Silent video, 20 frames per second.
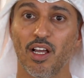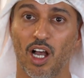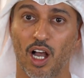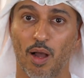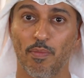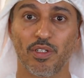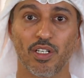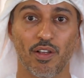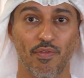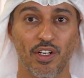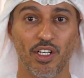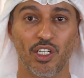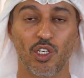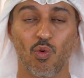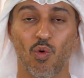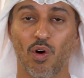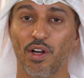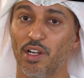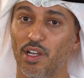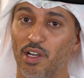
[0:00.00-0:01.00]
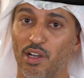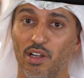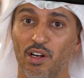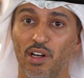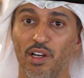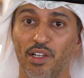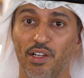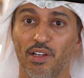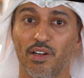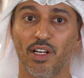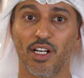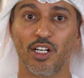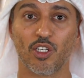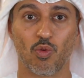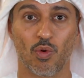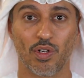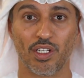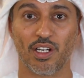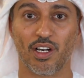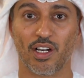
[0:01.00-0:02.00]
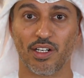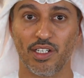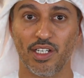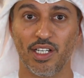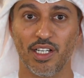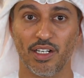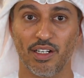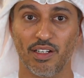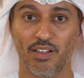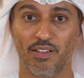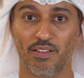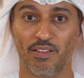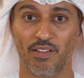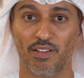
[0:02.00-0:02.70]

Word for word: Hub 71 earlier in 2019,